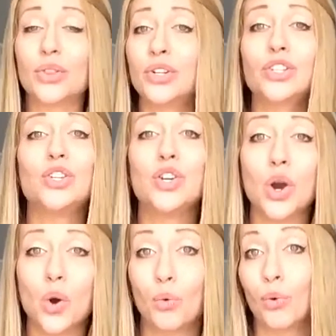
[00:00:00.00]
so there's
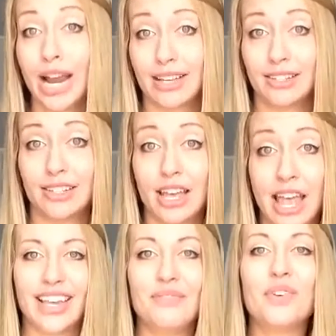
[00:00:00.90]
no risk.
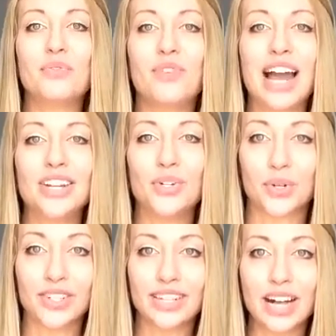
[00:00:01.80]
If you find
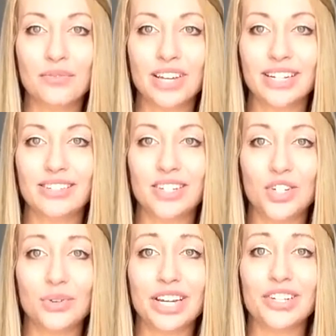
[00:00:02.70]
yourself in a
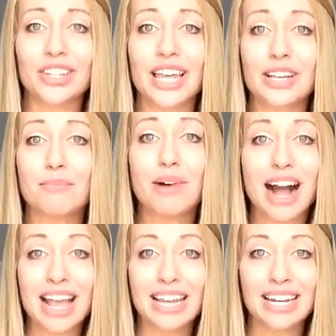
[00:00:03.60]
situation like
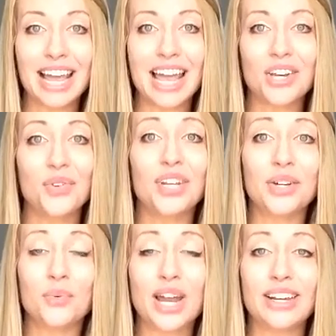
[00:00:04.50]
mine and
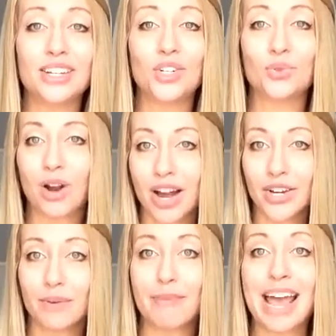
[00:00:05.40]
need a way to draw
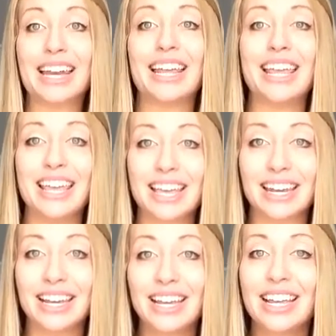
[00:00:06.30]
your man
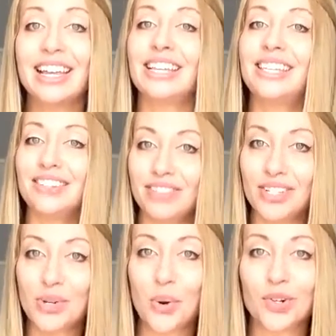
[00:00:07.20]
in, give
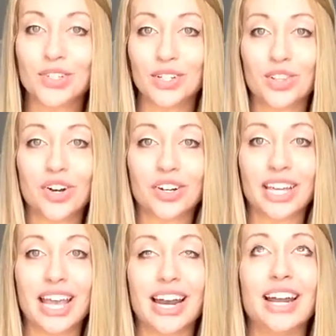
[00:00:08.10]
this course a look
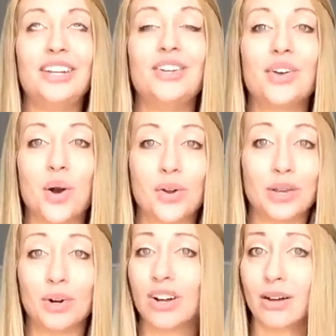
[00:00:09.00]
and I know
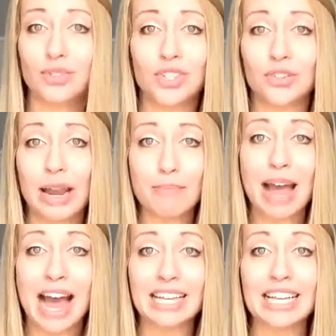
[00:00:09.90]
he will come straight
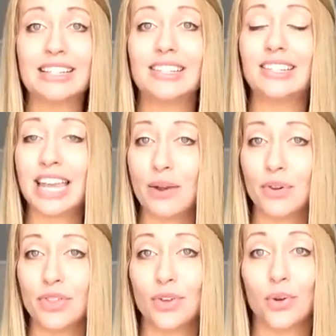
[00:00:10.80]
back and stay
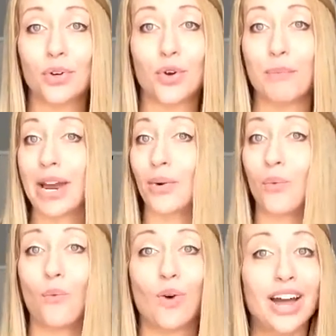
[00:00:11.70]
with you no matter
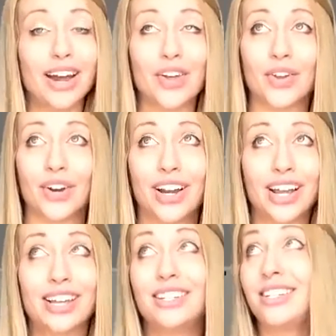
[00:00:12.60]
what other
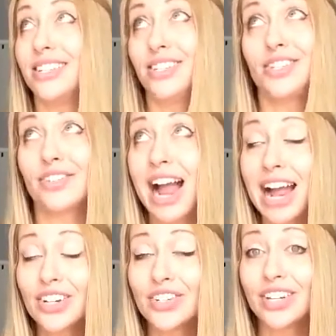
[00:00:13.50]

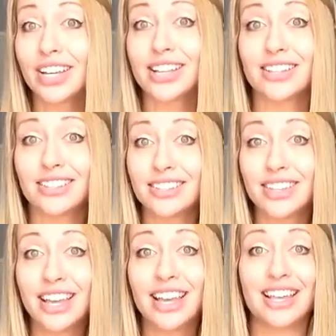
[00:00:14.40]

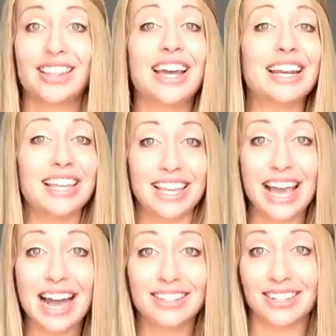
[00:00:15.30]
distractions that he
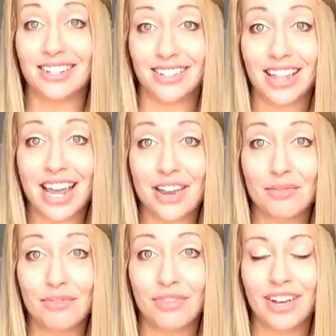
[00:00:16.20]
has in his
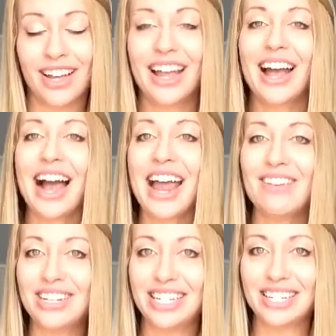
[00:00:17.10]
life. I
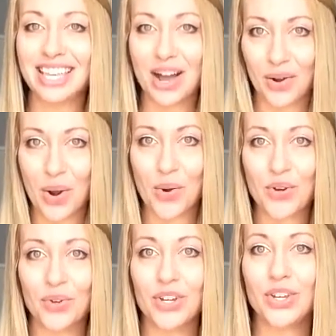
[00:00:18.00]
have a discount code
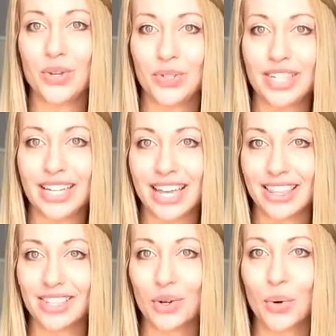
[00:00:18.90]
you can use to get
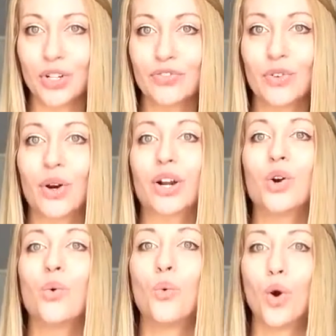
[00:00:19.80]
this course for a
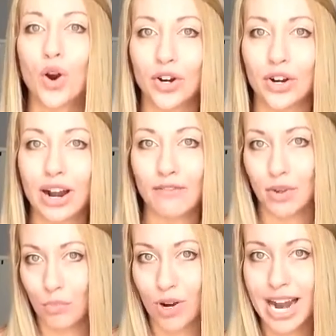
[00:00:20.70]
quarter of
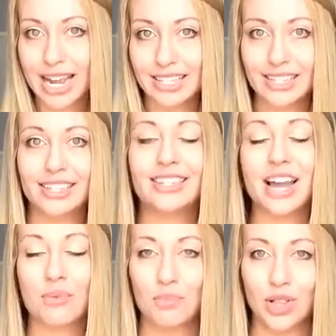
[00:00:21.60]
the price
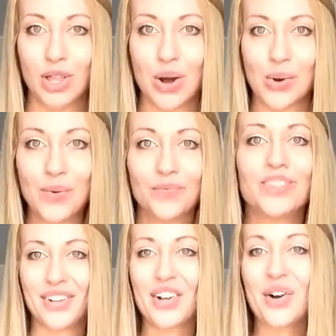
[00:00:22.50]
down below.
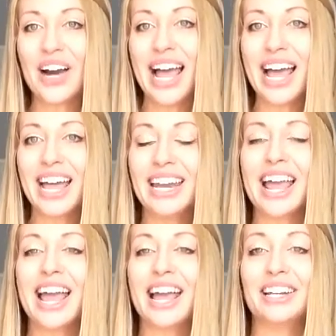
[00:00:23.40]
Go ahead
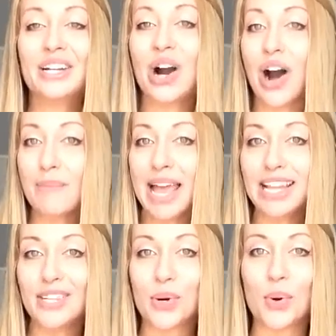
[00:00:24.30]
and
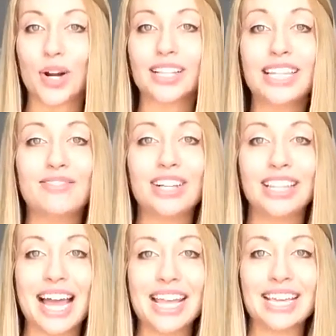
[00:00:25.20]
comment or leave a
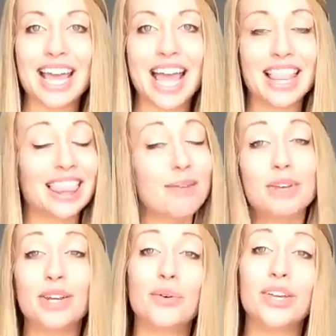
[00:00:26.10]
like and let
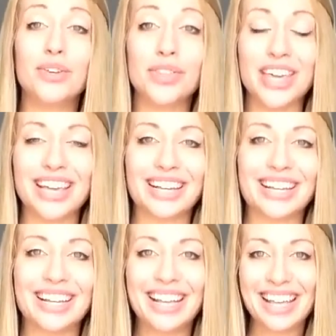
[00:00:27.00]
me know what you
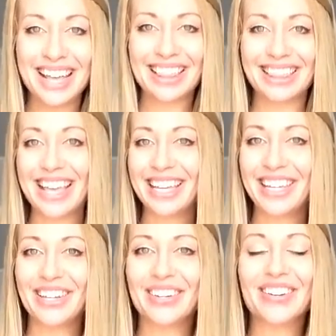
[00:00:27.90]
think.
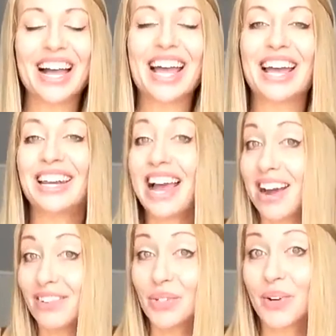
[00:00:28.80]
Thank you and
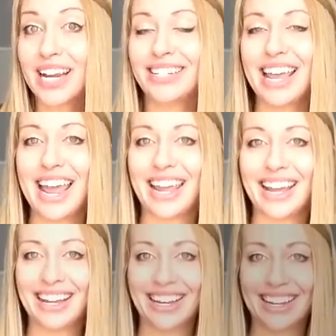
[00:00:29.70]
have a great
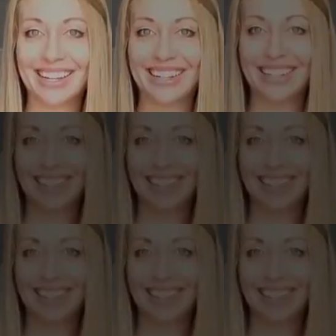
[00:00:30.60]
day.